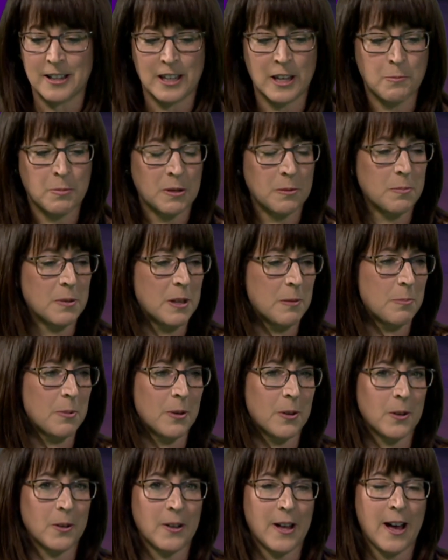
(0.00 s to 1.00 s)
keeping
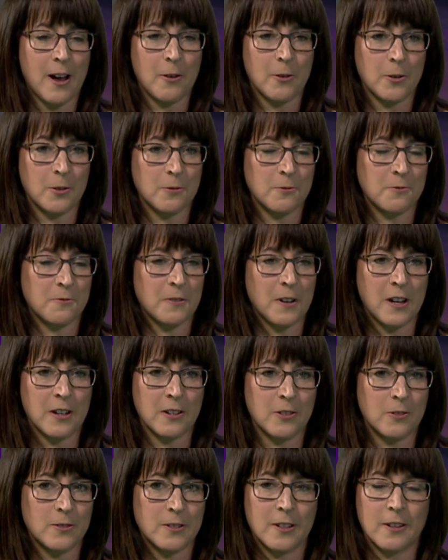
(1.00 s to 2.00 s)
people out of
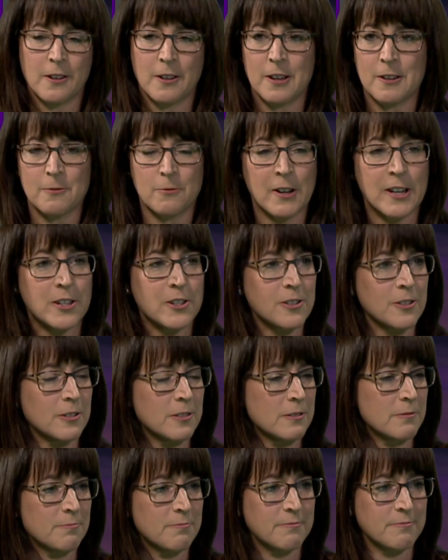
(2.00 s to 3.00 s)
using
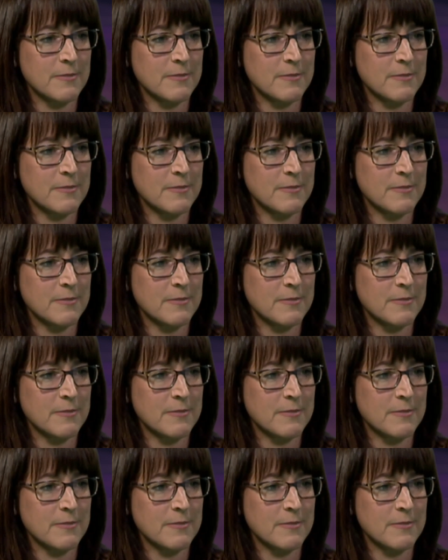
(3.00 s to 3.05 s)
racial